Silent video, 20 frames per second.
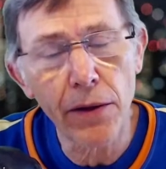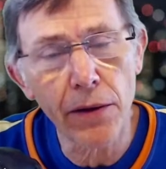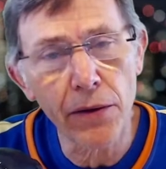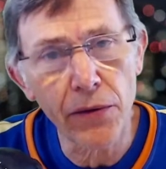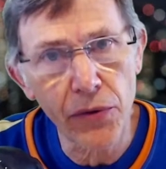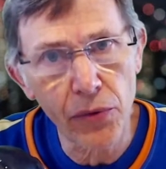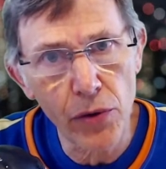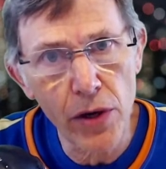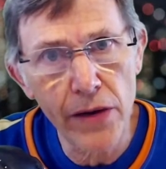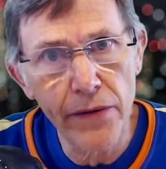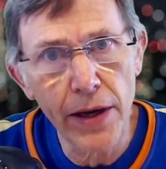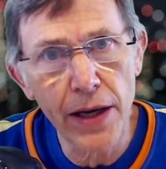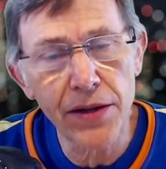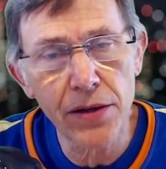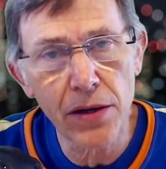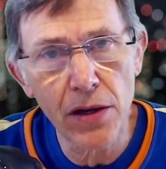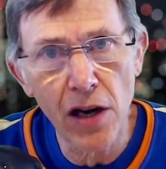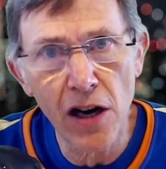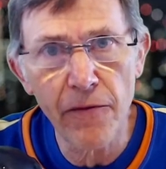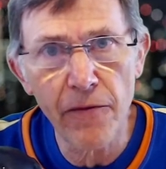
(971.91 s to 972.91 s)
The 3 events:
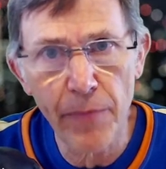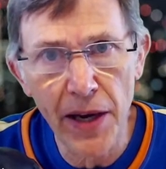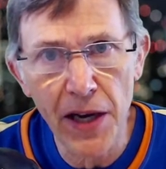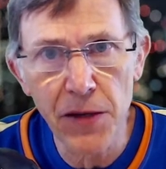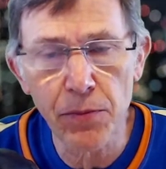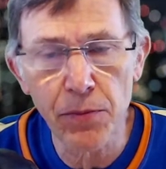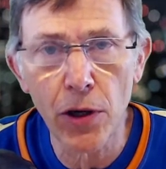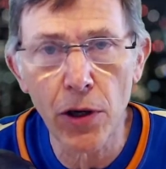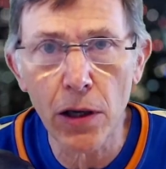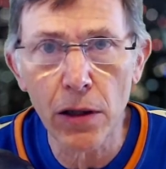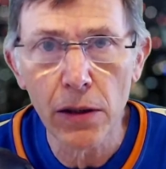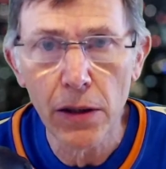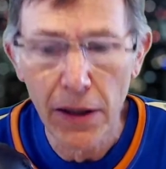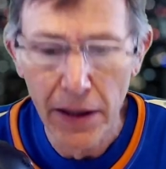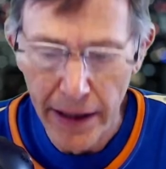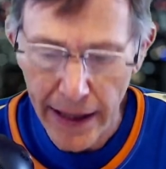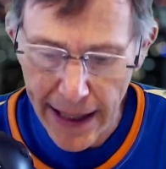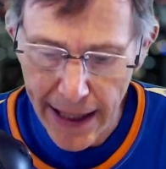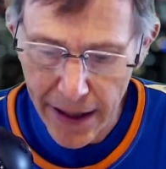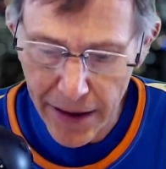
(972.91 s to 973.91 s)
golf, baseball,
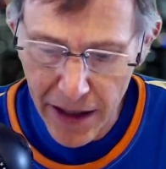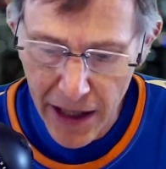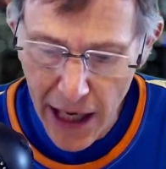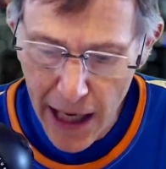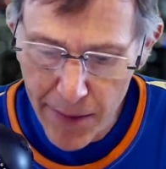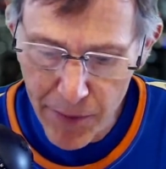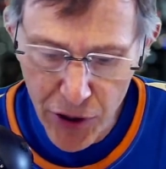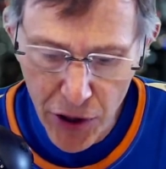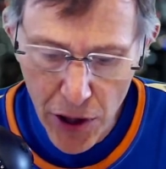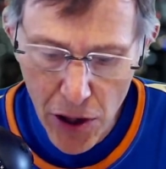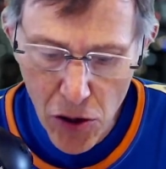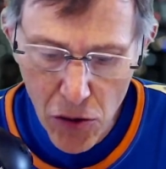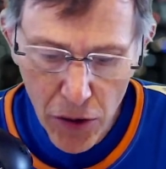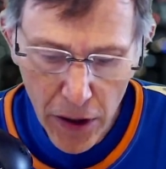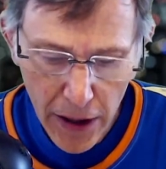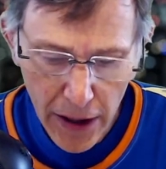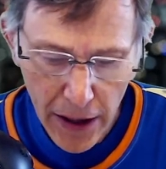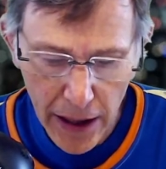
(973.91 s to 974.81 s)
and the game show.